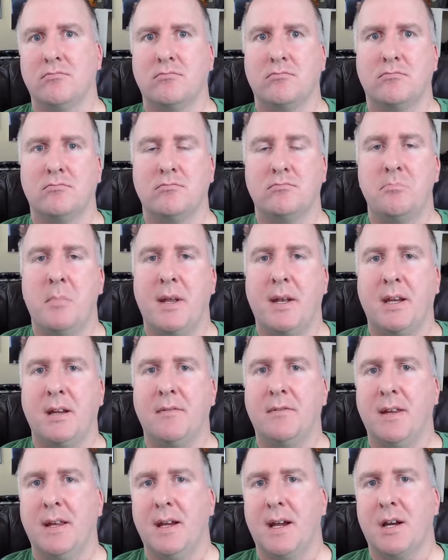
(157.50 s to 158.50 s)
many of
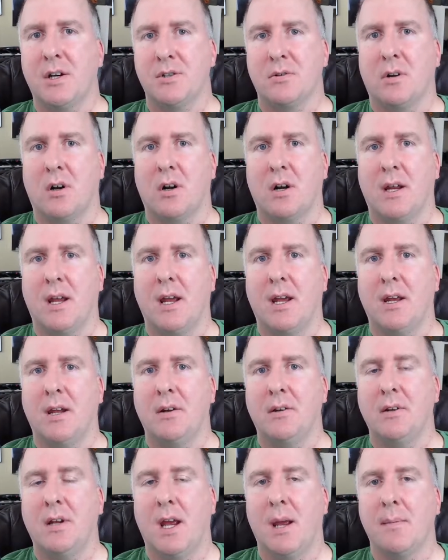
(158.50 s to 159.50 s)
the actual
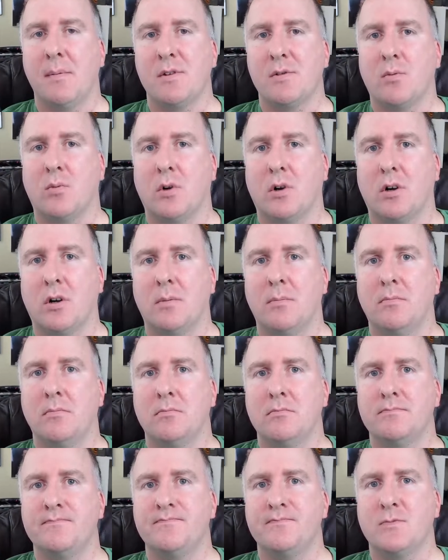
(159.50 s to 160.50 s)
arcade games were
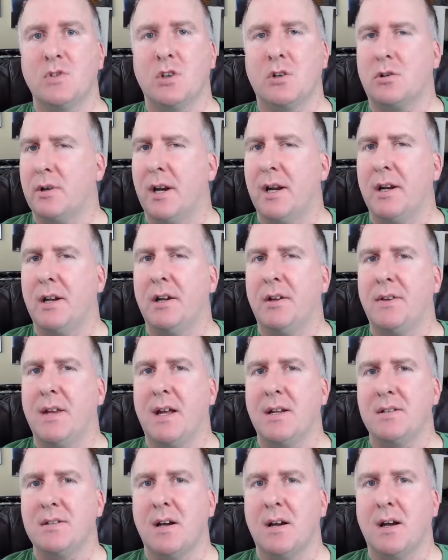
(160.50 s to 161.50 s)
created at
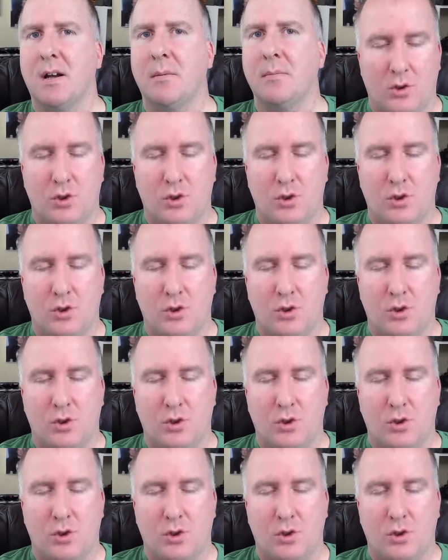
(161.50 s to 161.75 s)
that time.